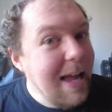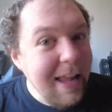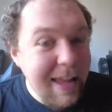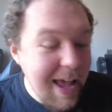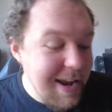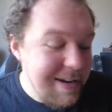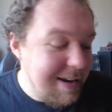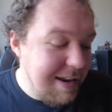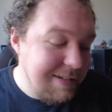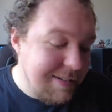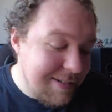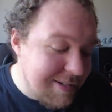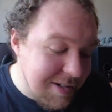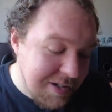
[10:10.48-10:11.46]
Again,
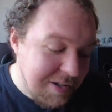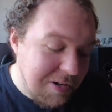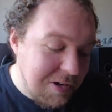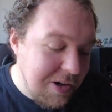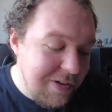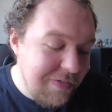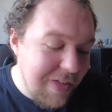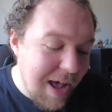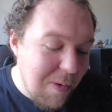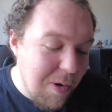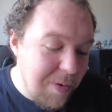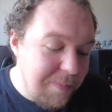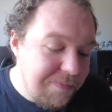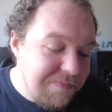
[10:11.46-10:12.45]
doesn't look good for that
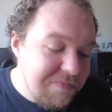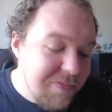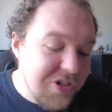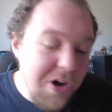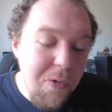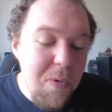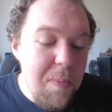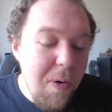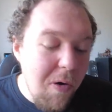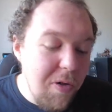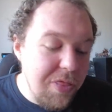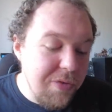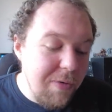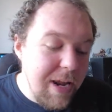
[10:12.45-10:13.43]
one. So,
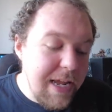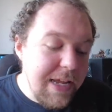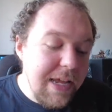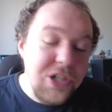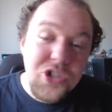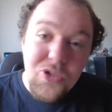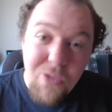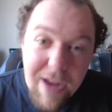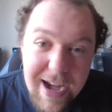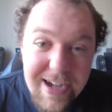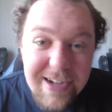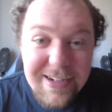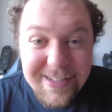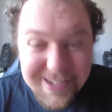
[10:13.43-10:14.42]
report three,
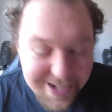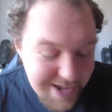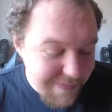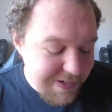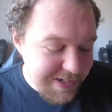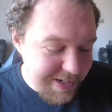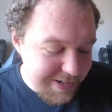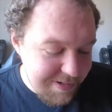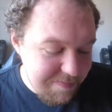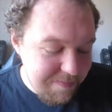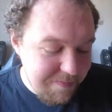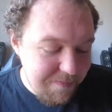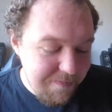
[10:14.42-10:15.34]
trade in services.